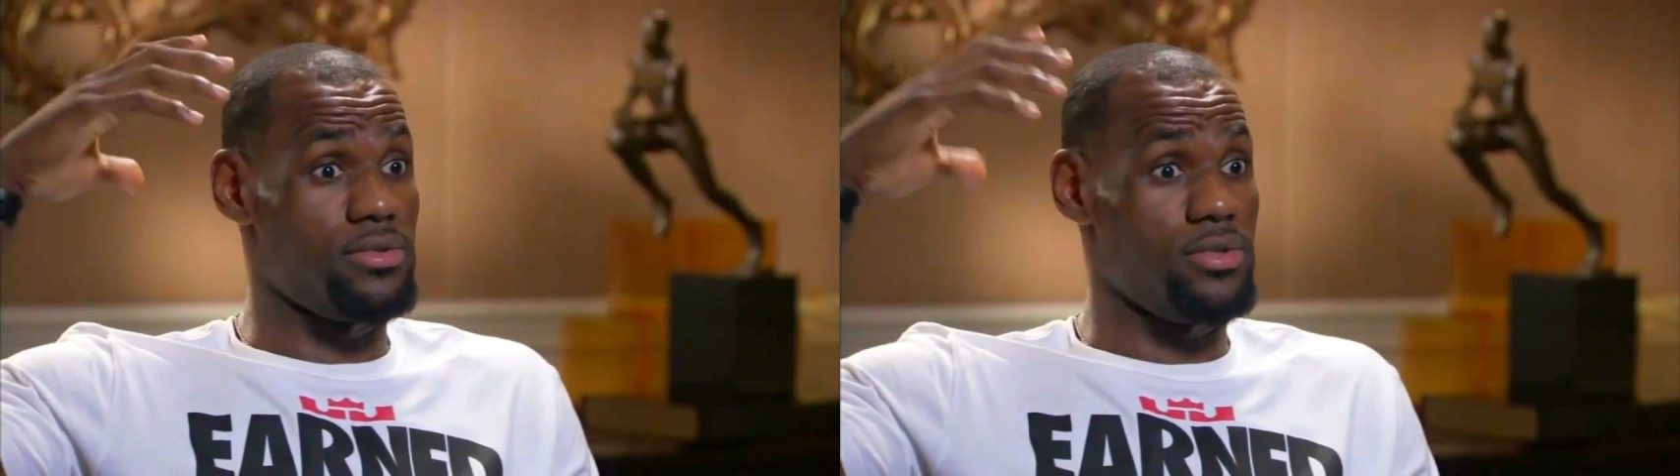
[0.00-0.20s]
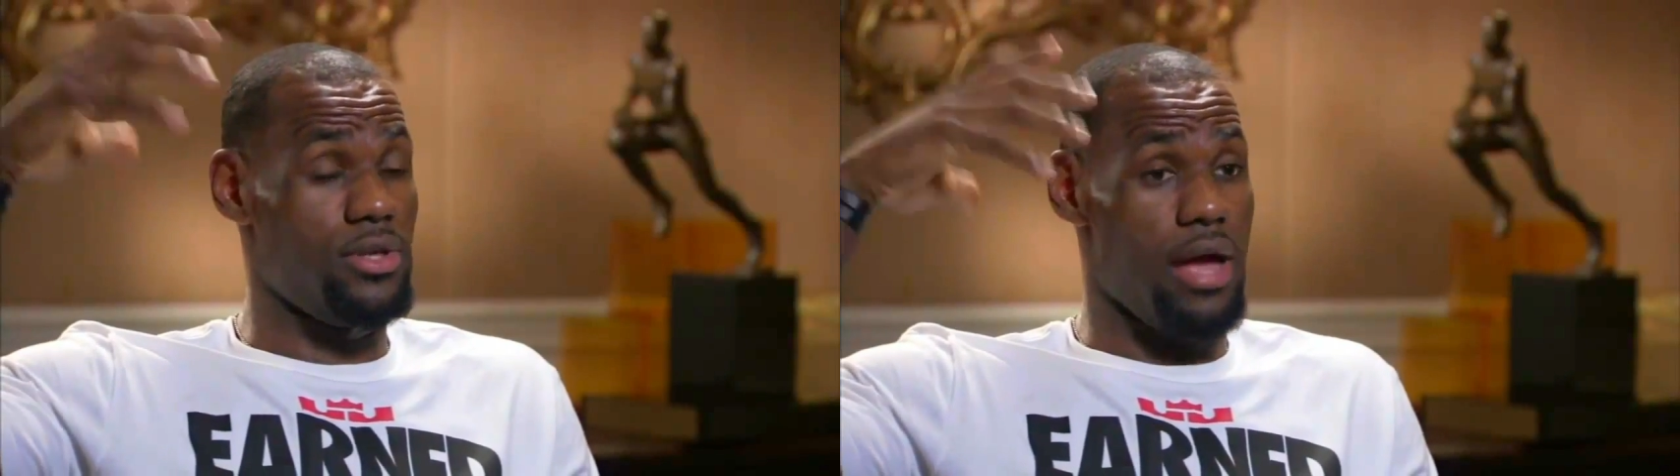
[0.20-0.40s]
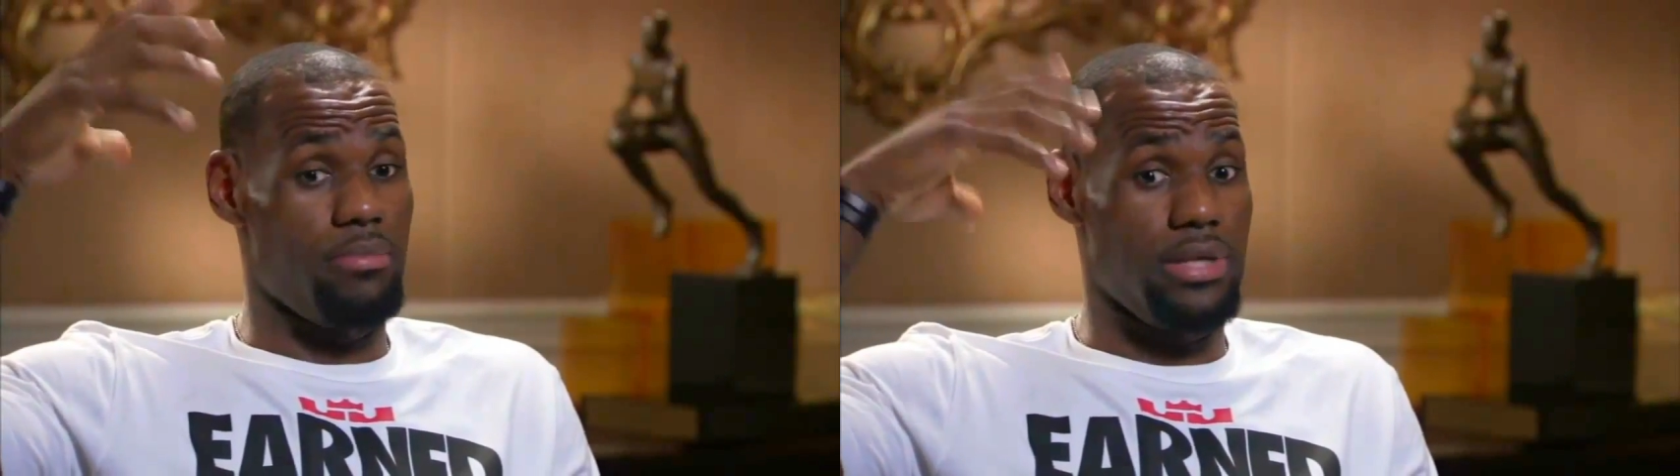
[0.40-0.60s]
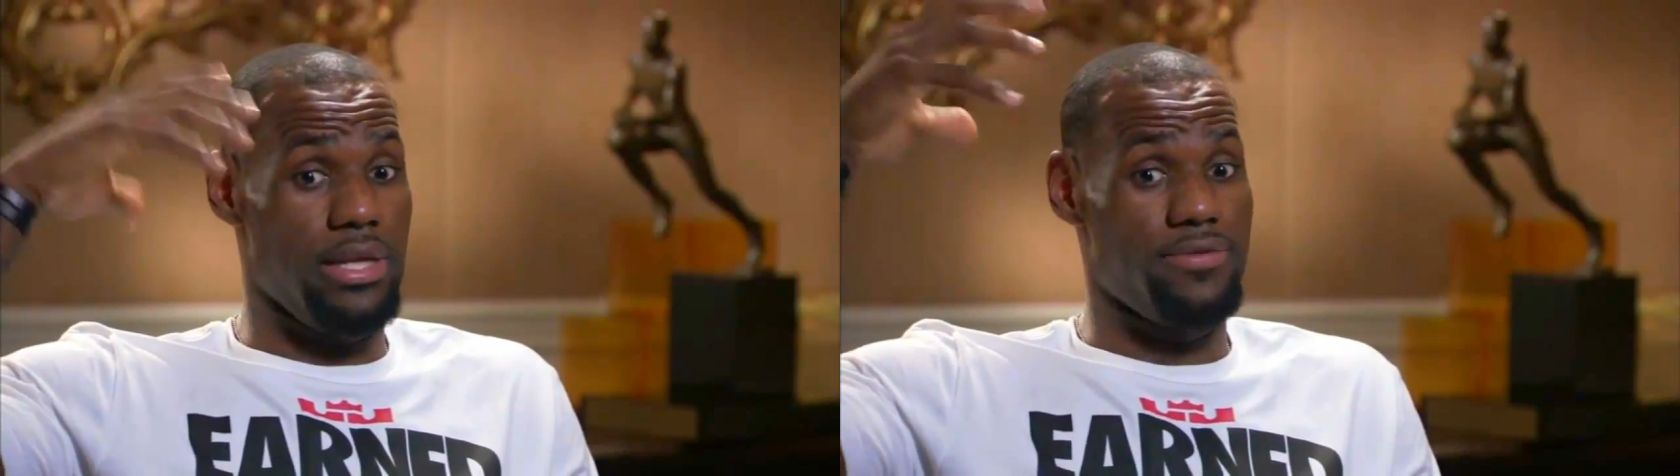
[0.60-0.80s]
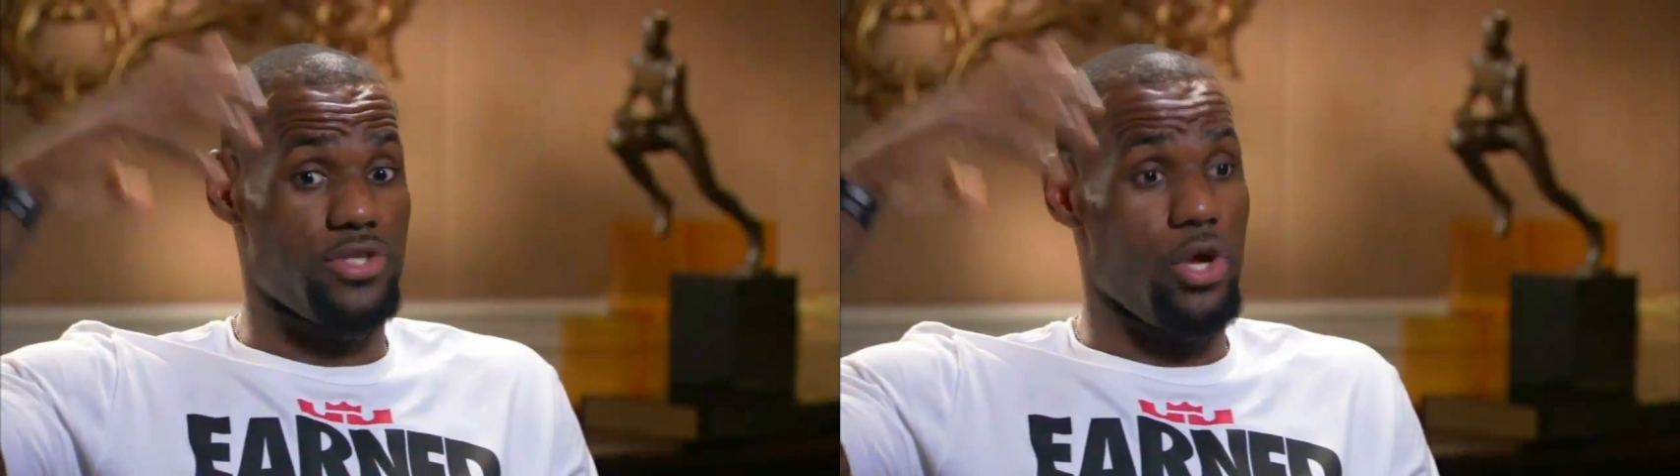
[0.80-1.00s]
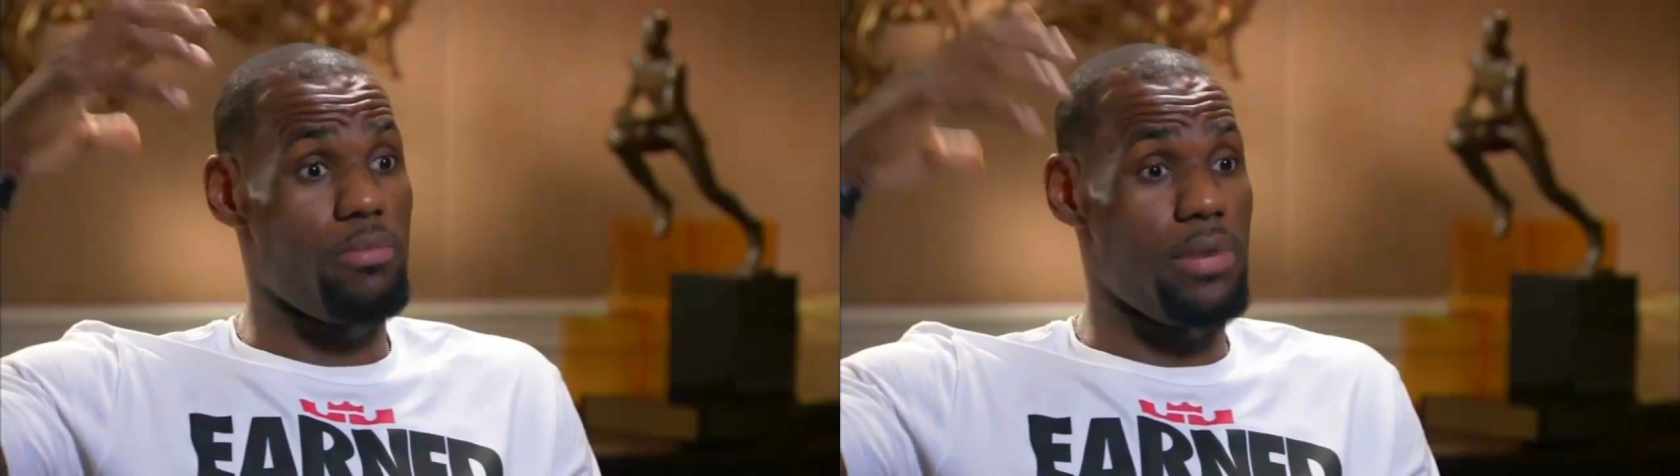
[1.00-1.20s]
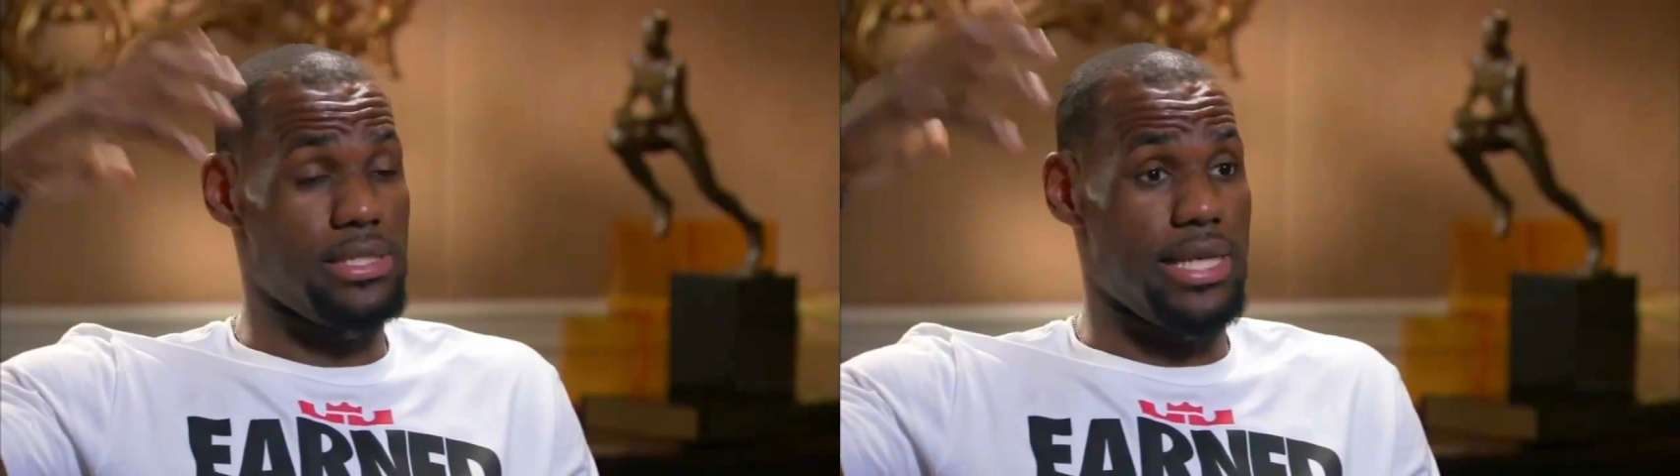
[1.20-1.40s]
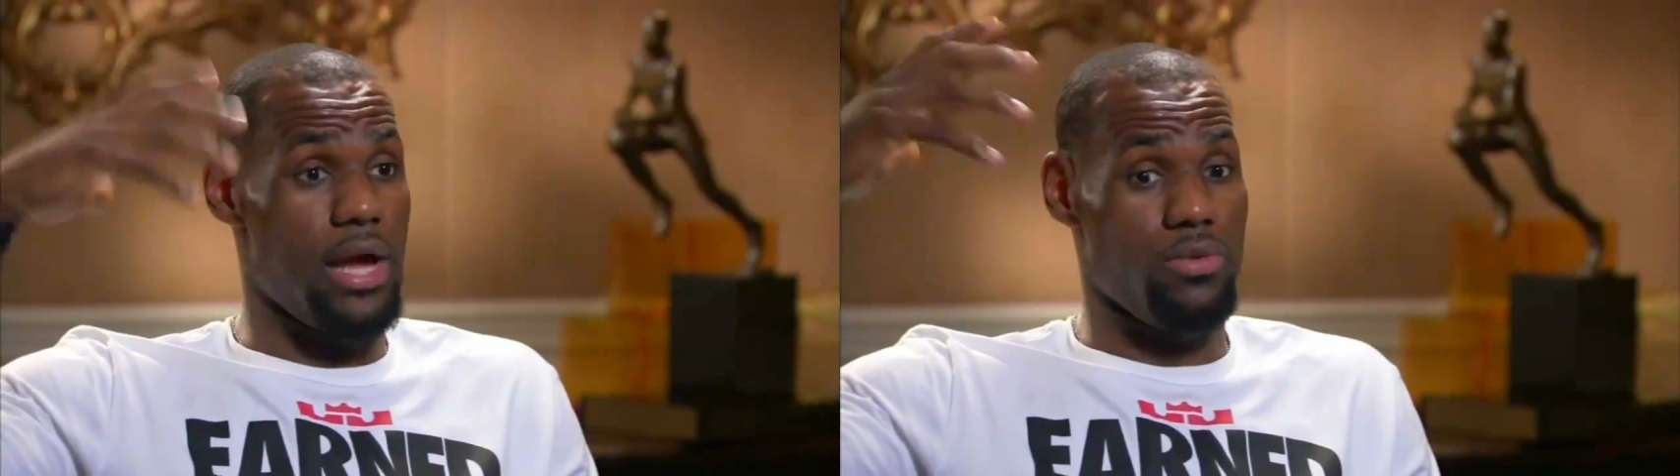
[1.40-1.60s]
I believed so much
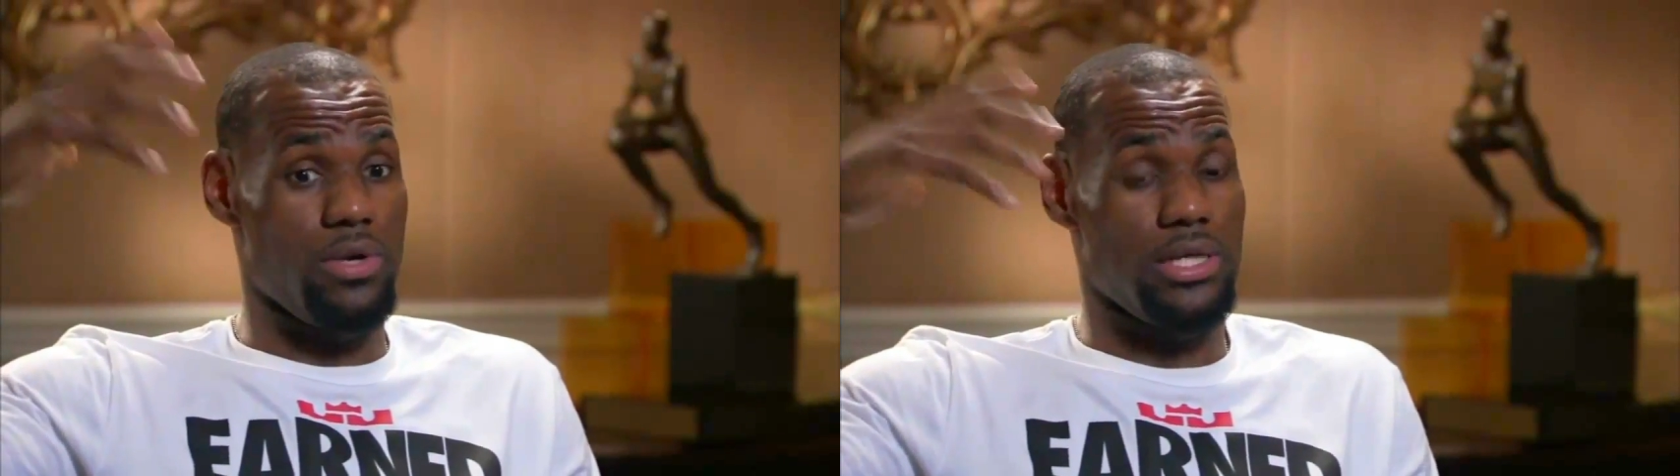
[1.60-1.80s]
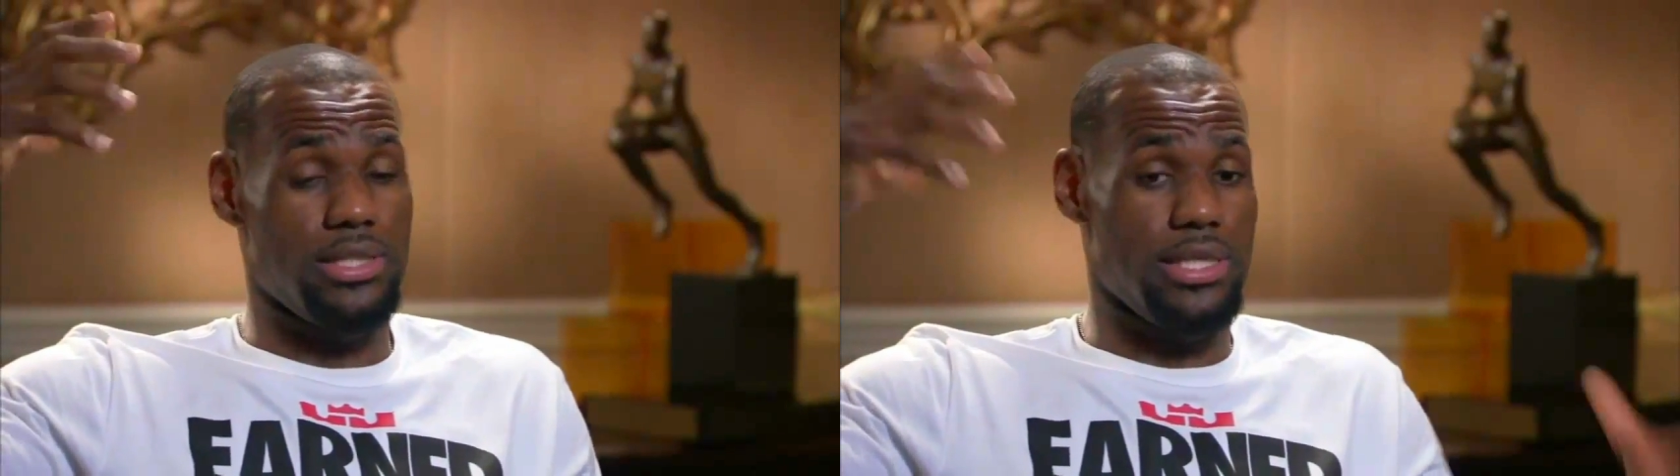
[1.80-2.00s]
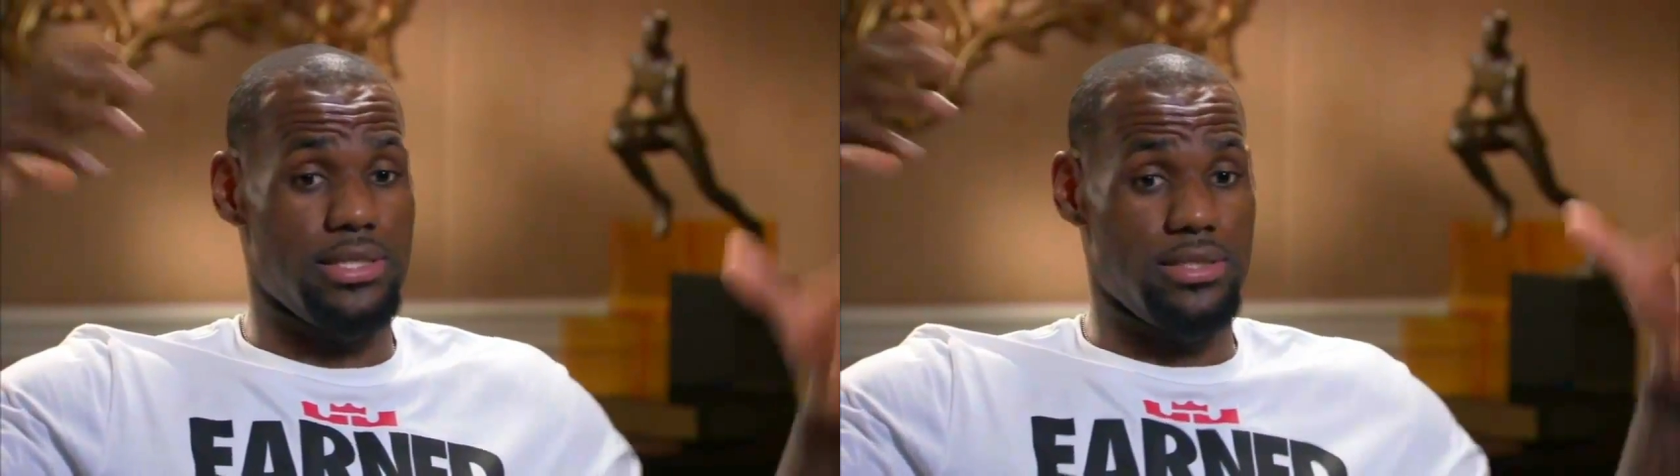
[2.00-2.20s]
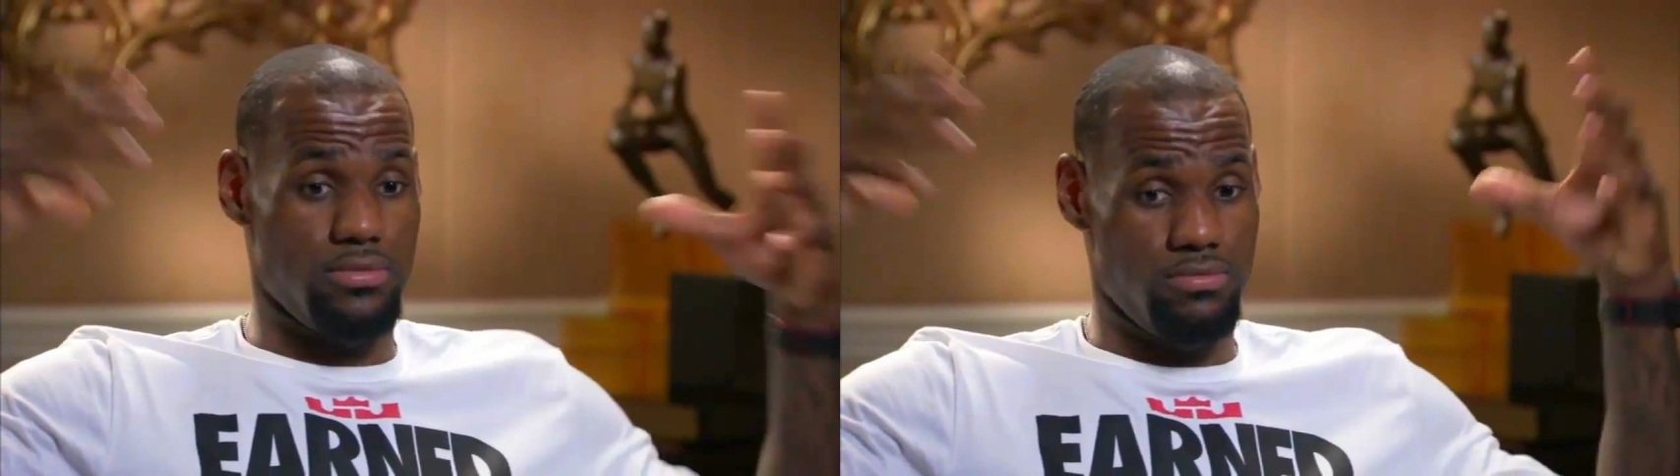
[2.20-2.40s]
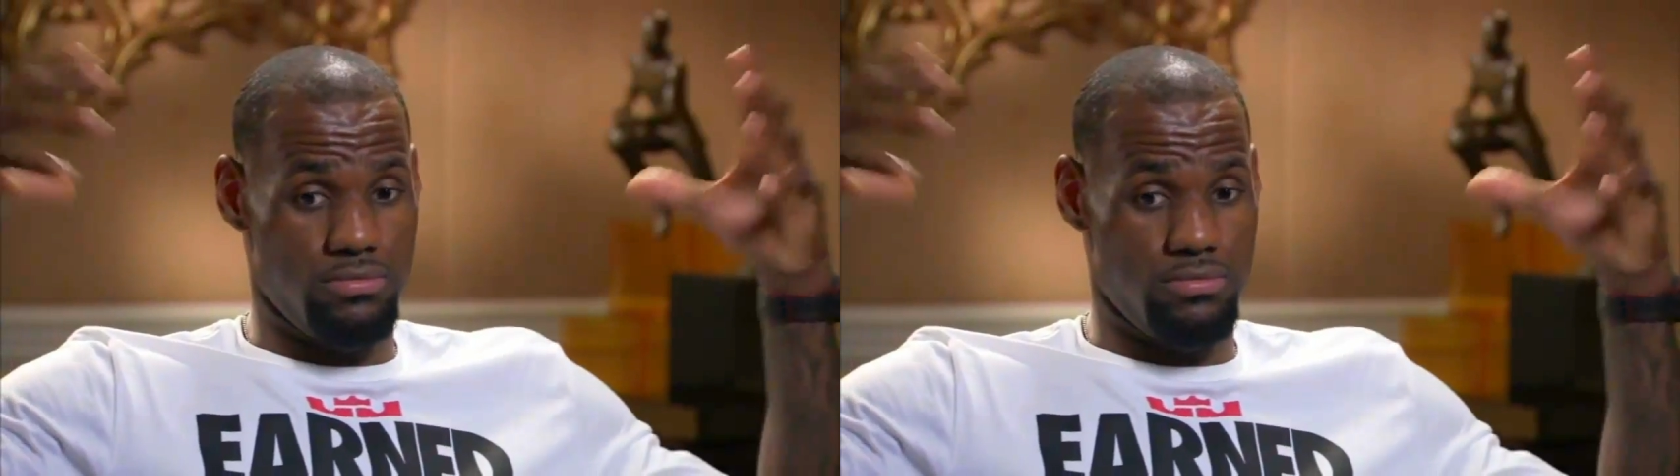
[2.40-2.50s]
that I was this,